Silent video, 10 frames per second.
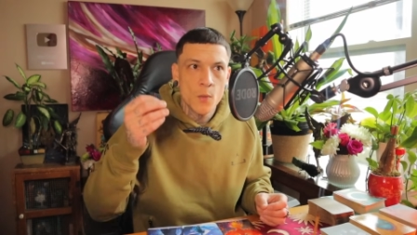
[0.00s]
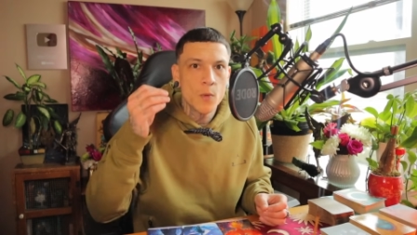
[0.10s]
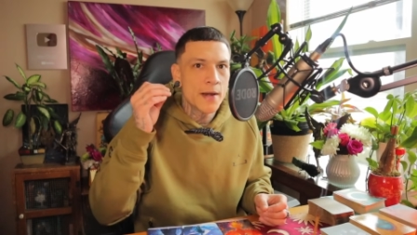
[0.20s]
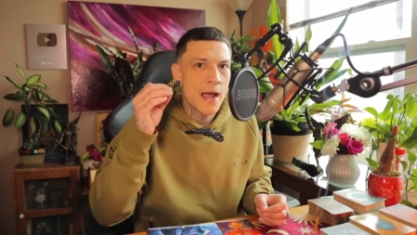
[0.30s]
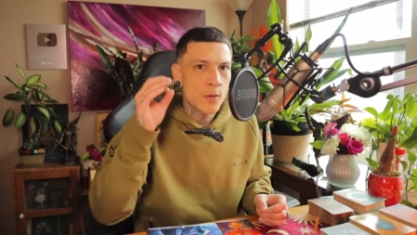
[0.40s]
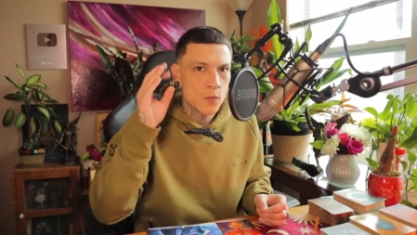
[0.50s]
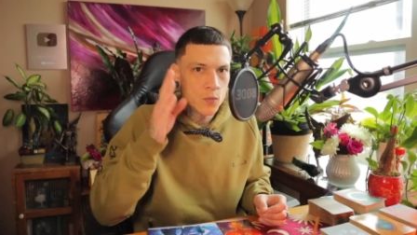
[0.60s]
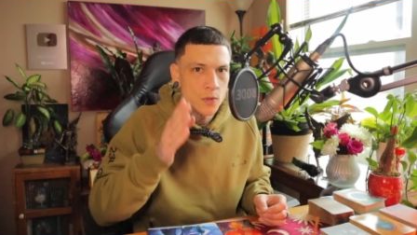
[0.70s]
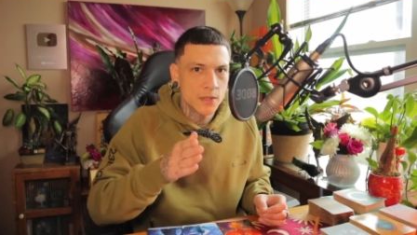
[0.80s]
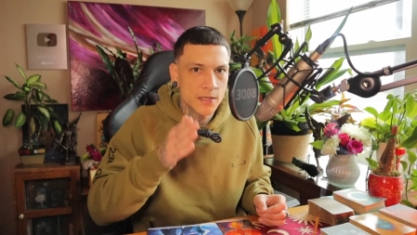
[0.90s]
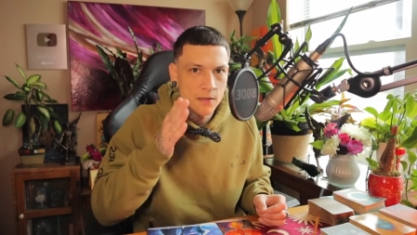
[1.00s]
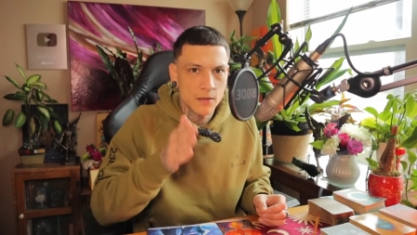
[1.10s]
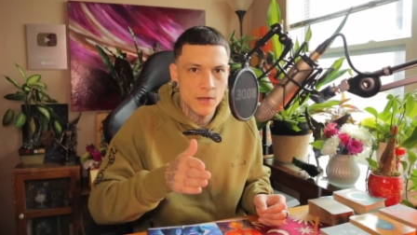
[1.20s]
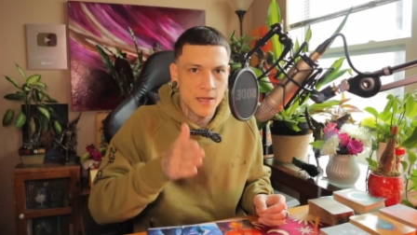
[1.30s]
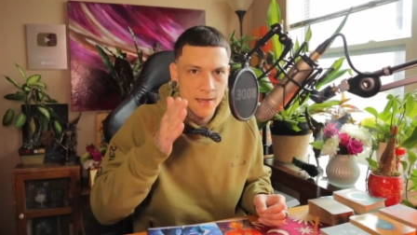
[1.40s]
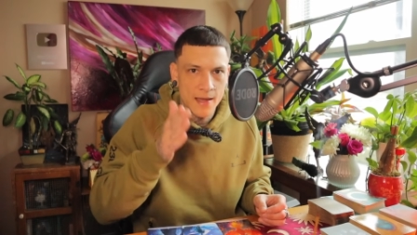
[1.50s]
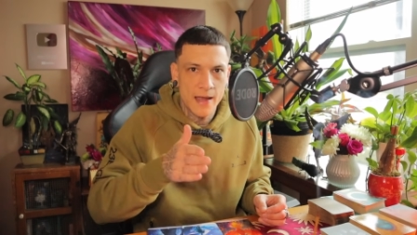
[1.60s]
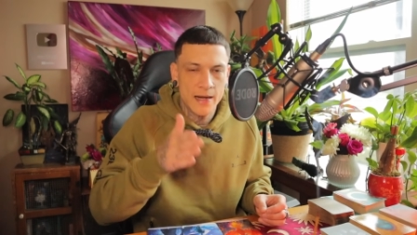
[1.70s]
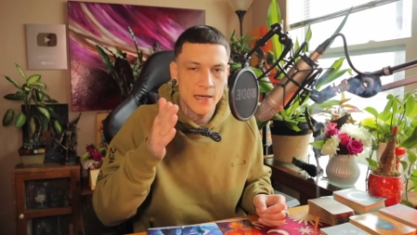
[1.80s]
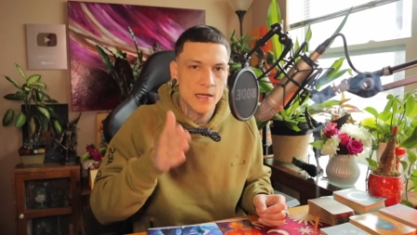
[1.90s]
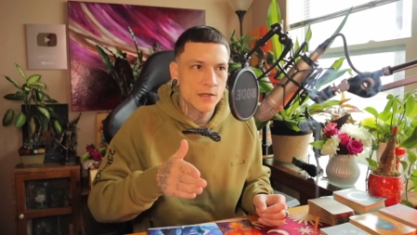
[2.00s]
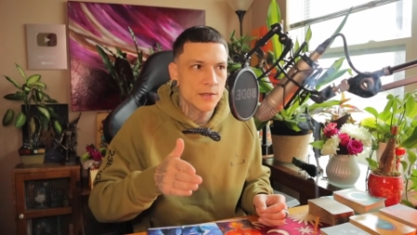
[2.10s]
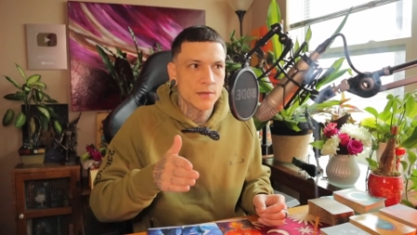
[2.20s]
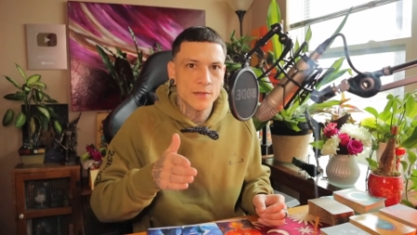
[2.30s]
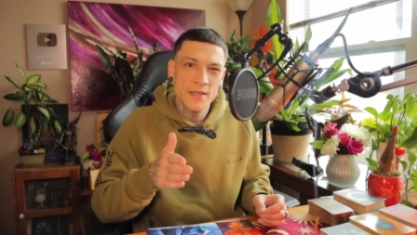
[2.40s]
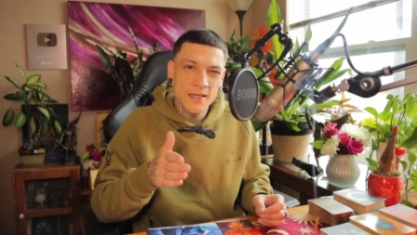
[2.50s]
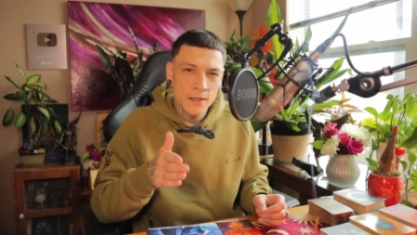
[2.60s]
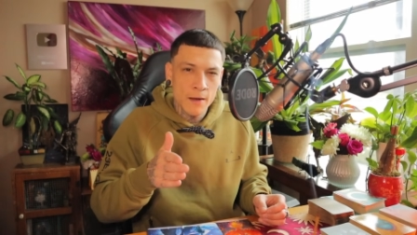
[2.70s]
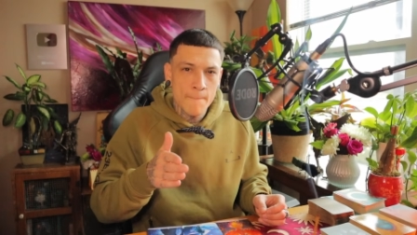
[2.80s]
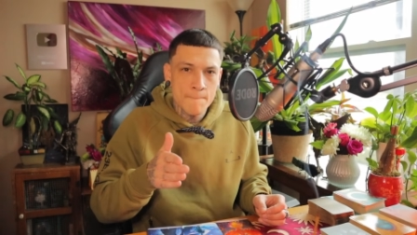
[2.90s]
we're not really looking at it clearly.